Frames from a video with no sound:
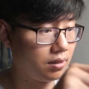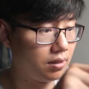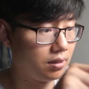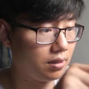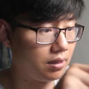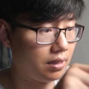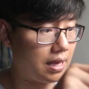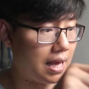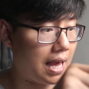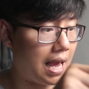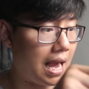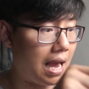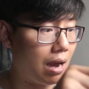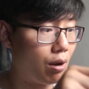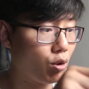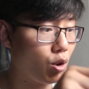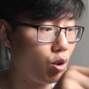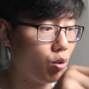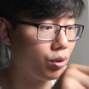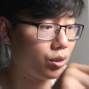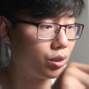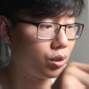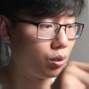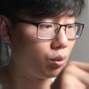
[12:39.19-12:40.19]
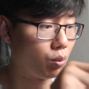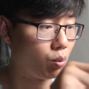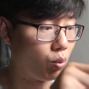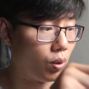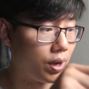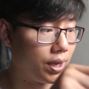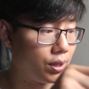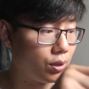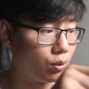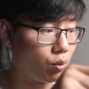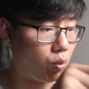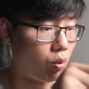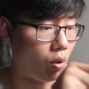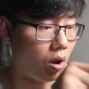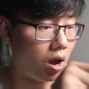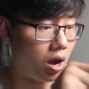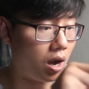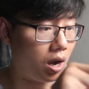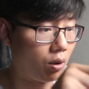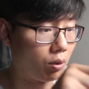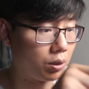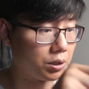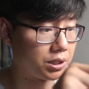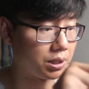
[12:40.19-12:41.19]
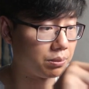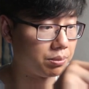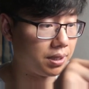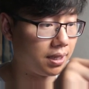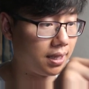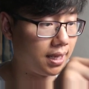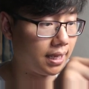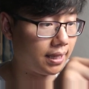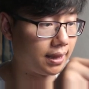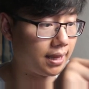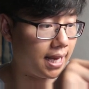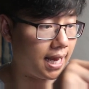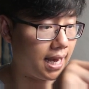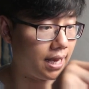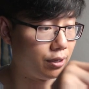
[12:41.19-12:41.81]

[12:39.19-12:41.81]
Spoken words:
Yeah, I'll go with the Wind Hua or something like that.